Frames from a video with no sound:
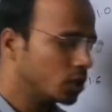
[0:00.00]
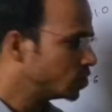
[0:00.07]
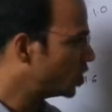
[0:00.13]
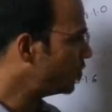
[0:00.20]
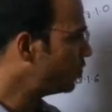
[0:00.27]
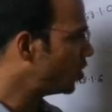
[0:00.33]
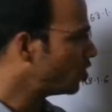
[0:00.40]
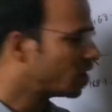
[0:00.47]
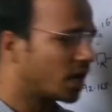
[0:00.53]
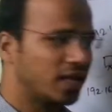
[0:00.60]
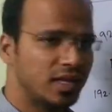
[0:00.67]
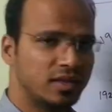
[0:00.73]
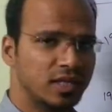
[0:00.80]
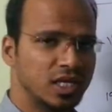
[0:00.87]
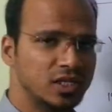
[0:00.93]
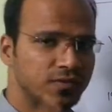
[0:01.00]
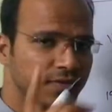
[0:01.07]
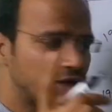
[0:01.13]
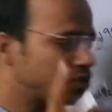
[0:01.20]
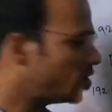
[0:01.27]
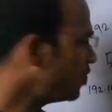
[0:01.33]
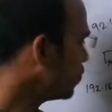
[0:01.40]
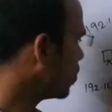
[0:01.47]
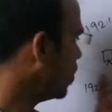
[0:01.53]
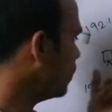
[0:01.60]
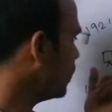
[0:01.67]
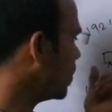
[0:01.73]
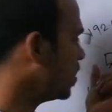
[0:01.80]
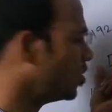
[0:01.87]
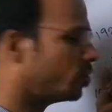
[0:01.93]
So if you want to connect this, first you have to
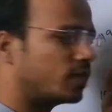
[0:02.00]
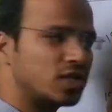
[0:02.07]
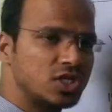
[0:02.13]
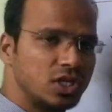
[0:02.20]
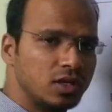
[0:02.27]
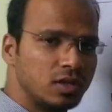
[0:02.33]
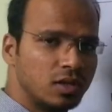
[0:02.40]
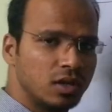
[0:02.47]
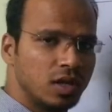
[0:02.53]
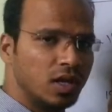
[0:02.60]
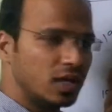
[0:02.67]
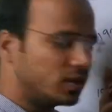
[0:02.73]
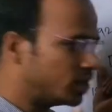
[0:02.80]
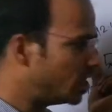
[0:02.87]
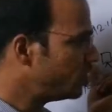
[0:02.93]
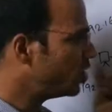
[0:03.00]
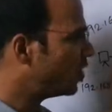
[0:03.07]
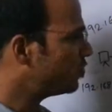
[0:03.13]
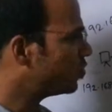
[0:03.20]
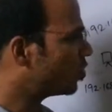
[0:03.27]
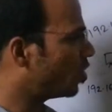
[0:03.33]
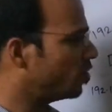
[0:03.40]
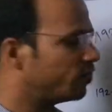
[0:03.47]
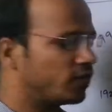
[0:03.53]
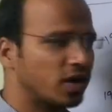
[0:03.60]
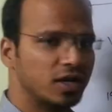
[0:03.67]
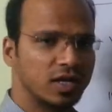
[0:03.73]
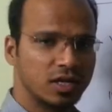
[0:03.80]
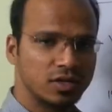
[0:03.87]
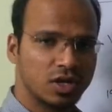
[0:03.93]
configure your machine, then you have to
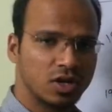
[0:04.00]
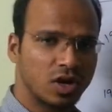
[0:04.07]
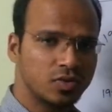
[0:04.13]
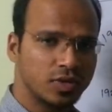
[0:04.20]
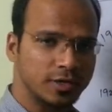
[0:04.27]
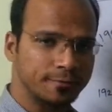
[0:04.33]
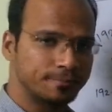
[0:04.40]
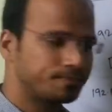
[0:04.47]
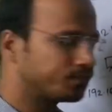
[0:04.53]
configure your router.